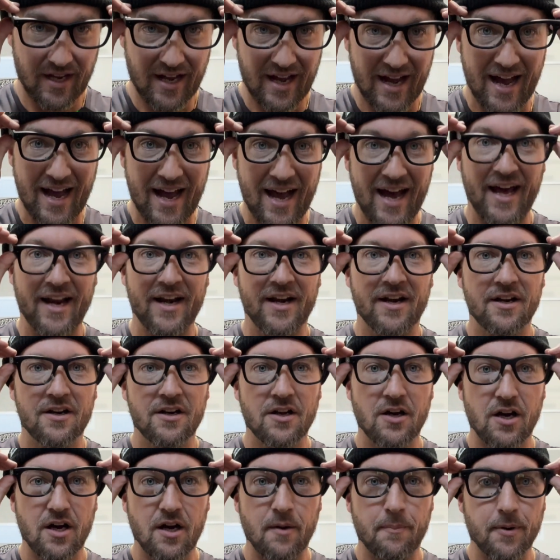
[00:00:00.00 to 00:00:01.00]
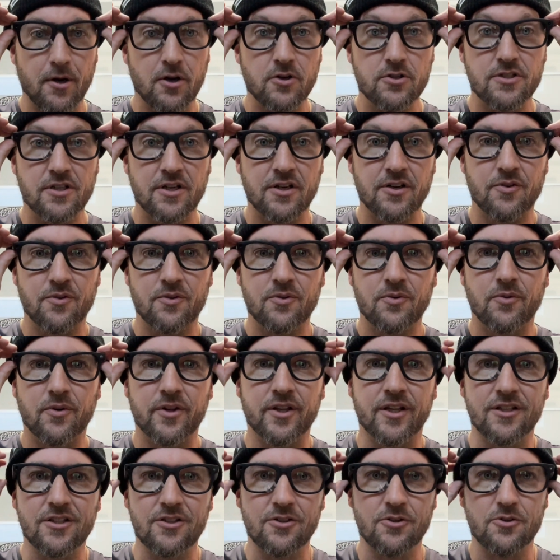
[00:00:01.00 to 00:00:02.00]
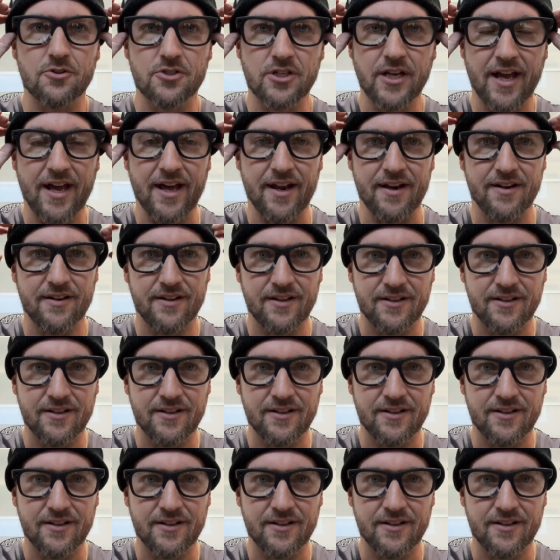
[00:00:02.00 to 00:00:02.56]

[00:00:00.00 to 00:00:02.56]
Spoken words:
on a person with a huge head.